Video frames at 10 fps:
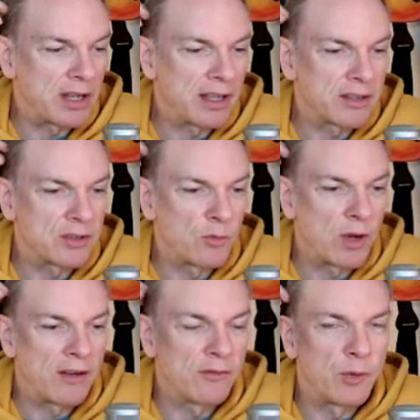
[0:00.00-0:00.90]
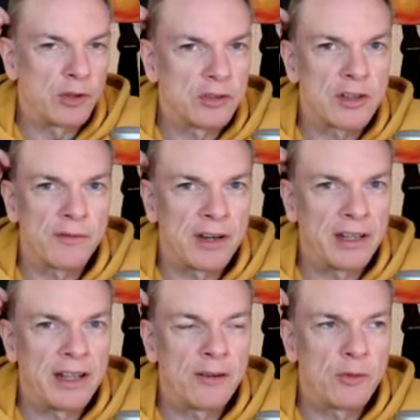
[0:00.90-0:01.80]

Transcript: I think there's a way of putting something in there